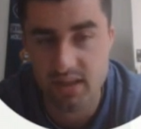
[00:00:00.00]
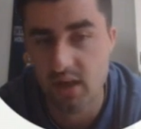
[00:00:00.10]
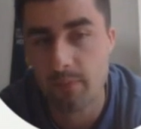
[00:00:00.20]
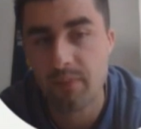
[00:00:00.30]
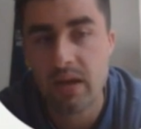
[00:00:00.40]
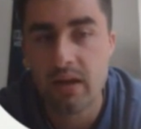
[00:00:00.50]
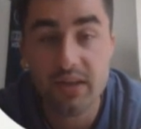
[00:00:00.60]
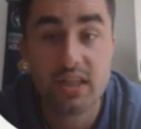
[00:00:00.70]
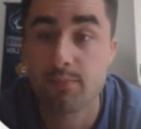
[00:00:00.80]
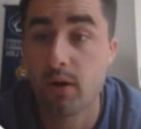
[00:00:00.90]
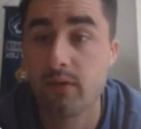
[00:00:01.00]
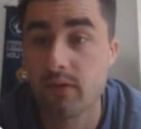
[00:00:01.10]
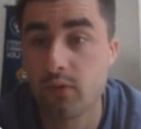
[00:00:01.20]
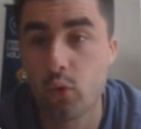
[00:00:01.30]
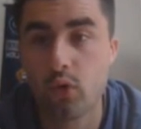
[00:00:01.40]
So this is perfect
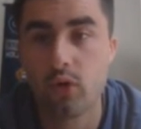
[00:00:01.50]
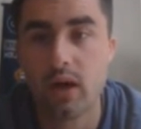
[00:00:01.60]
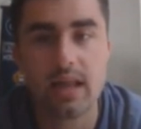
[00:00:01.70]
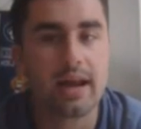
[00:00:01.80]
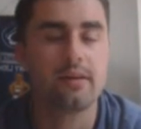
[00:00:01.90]
for a lot